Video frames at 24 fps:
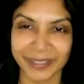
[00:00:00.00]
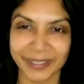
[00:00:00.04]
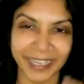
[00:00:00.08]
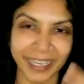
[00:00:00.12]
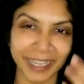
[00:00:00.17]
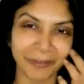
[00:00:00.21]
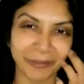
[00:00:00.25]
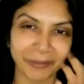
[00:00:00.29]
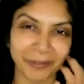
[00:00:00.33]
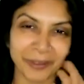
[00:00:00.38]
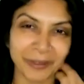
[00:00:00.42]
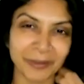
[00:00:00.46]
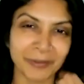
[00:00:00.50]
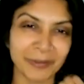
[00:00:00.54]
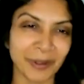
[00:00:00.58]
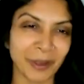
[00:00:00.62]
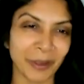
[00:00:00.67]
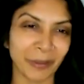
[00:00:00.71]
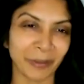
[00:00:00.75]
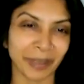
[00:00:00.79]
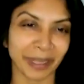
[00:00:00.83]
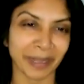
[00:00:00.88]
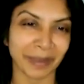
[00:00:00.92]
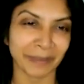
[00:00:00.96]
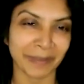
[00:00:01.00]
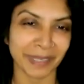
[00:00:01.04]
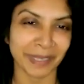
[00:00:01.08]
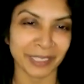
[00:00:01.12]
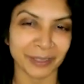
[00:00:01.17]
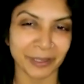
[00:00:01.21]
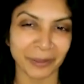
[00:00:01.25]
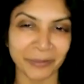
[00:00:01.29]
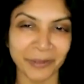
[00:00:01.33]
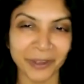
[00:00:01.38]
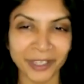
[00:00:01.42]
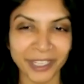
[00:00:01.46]
if you know what I mean.
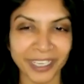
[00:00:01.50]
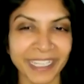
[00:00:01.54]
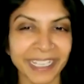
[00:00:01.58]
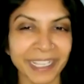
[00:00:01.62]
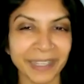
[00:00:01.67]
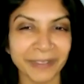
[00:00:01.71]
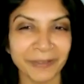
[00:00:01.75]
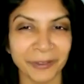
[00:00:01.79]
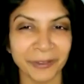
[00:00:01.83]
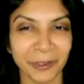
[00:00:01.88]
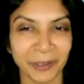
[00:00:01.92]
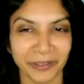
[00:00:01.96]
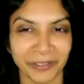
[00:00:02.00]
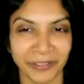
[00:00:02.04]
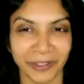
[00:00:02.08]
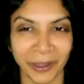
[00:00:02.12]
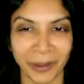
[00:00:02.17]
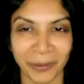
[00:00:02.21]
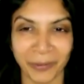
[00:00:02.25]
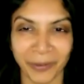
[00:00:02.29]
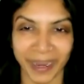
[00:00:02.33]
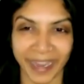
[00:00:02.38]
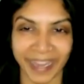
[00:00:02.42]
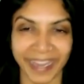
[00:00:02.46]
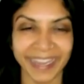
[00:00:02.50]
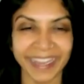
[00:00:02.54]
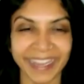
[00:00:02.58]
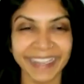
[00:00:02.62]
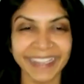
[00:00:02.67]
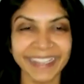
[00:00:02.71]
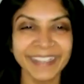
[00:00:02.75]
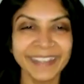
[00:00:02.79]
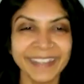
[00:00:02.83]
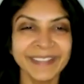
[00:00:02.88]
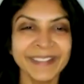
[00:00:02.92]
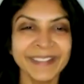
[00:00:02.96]
So I'm not going to give all of it away.